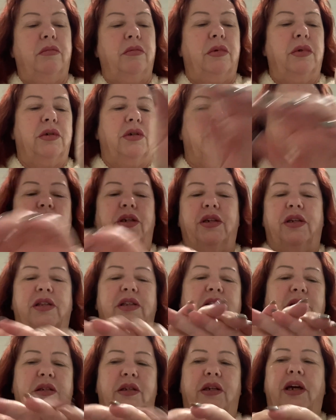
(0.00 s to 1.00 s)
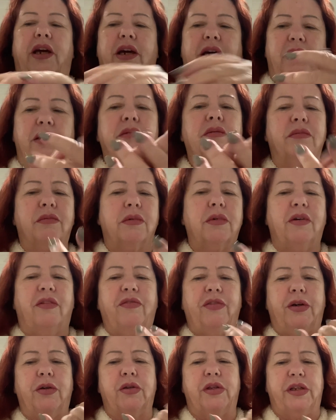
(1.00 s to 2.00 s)
Actually, it
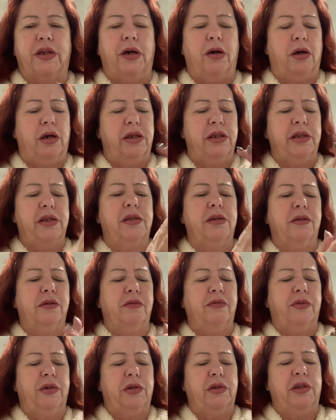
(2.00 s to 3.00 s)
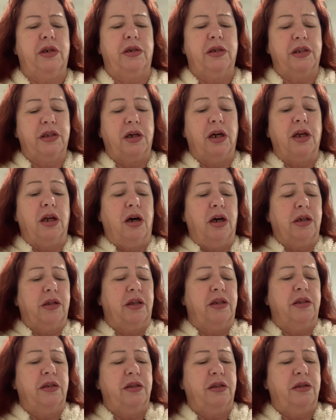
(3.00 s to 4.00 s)
feels nice. It feels nice. I like
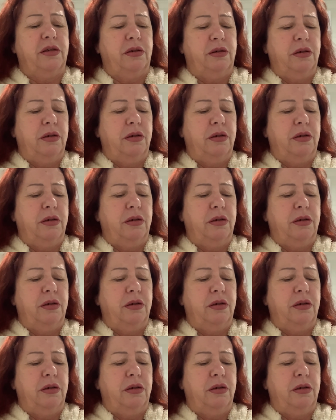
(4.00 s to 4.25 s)
this.